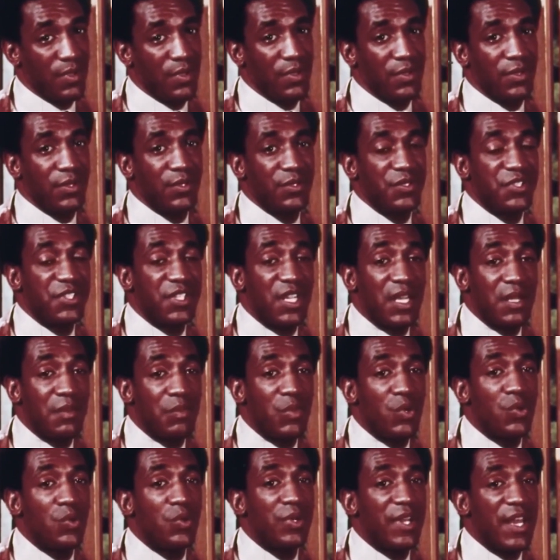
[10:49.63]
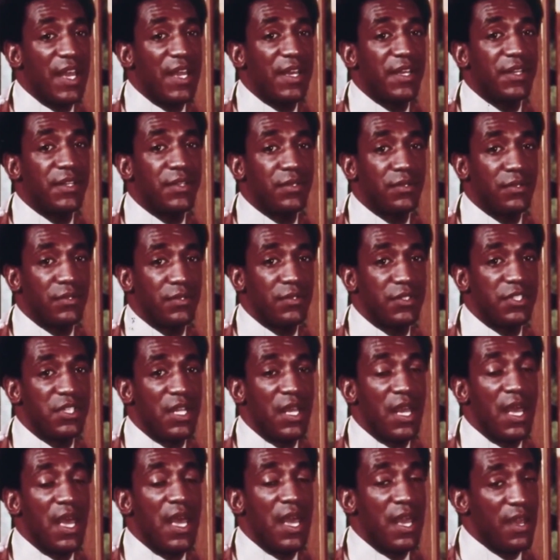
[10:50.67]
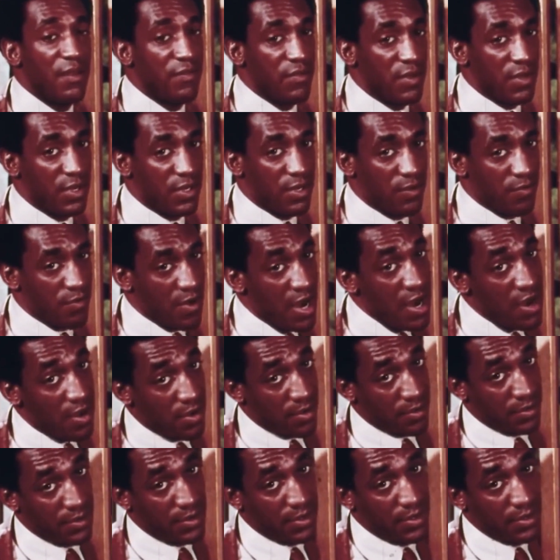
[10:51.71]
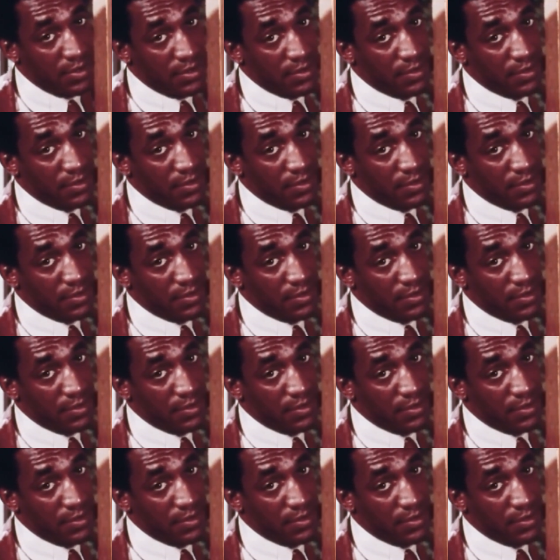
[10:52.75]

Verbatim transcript: those same old attitudes have hung around.